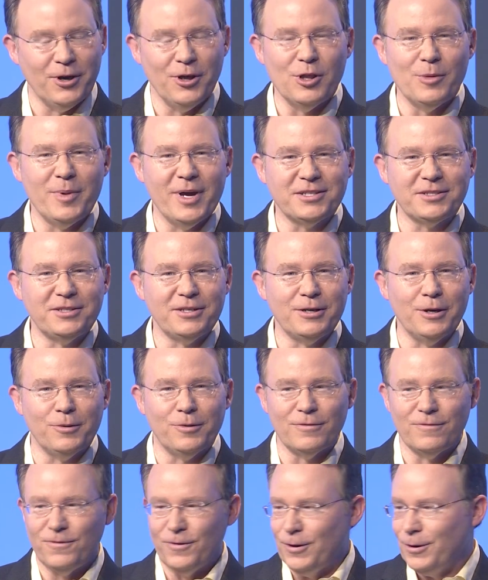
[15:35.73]
All the best to you
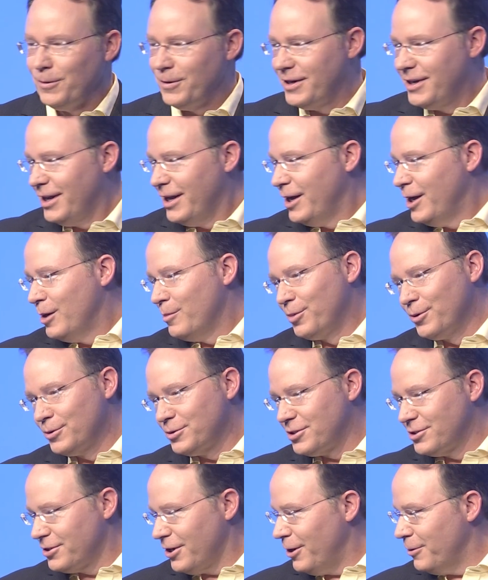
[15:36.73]
going forward. Bruce,
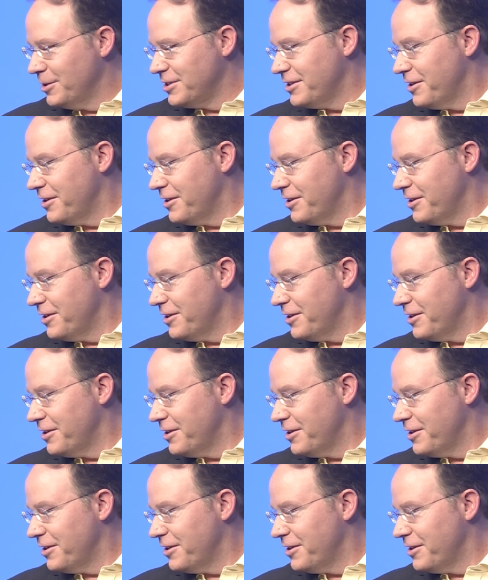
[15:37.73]
as always,